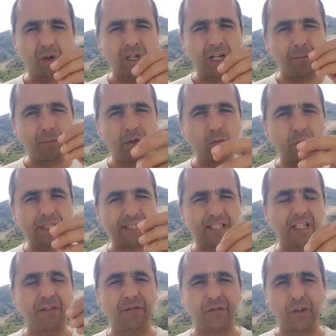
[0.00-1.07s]
Coupled with
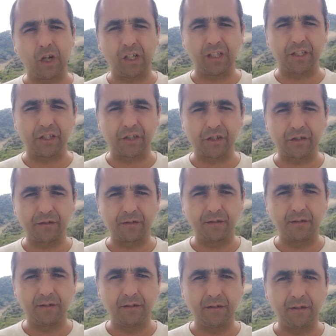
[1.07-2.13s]
self-knowledge,
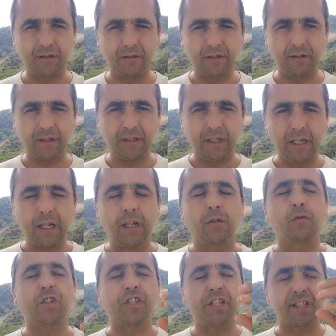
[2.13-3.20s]

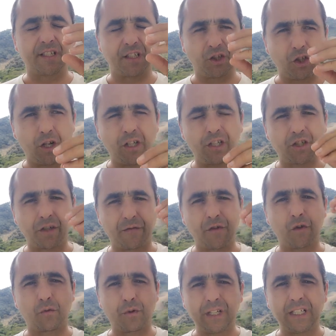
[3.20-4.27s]
which is the knowledge of
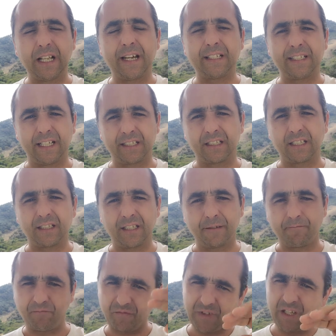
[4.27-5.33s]
your real
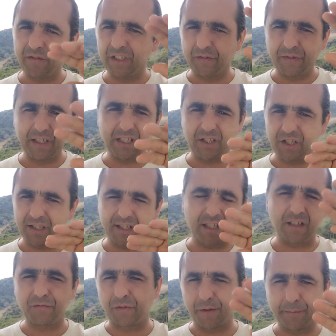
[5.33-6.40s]
identity, even if it is just
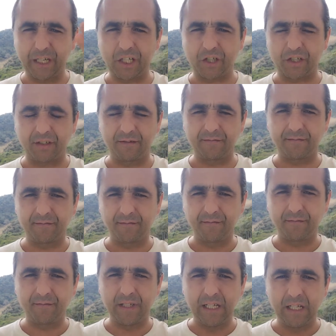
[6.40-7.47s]
information,
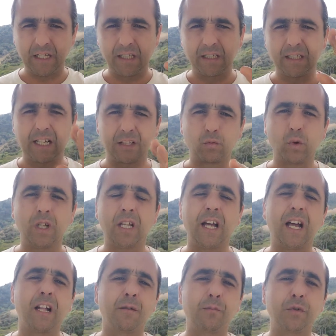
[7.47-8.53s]
that will
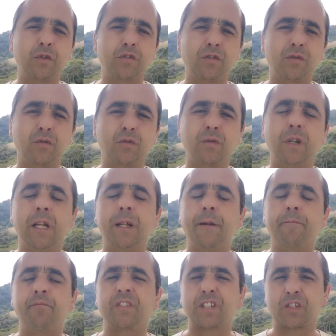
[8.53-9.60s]
help you to
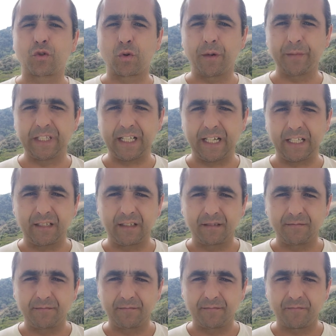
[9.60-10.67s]
discriminate
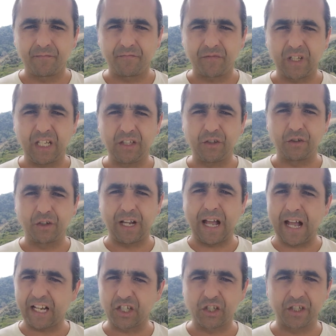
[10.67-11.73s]
in your
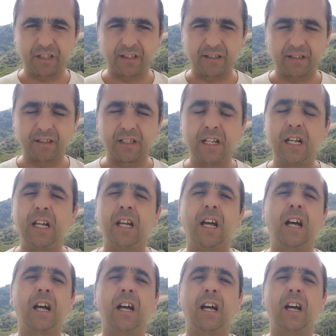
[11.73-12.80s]
actions
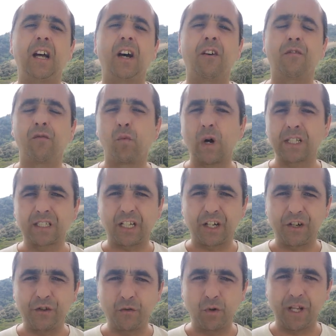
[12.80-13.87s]
of what are
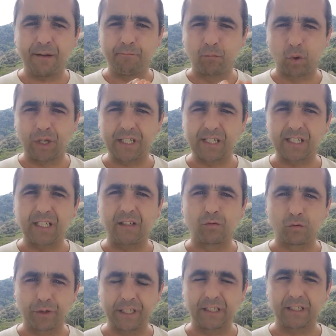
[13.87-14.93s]
you
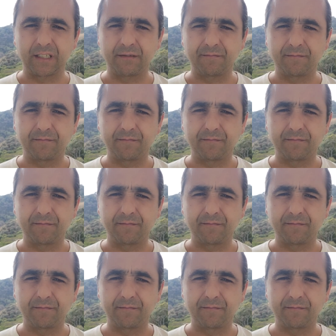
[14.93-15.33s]
embracing really.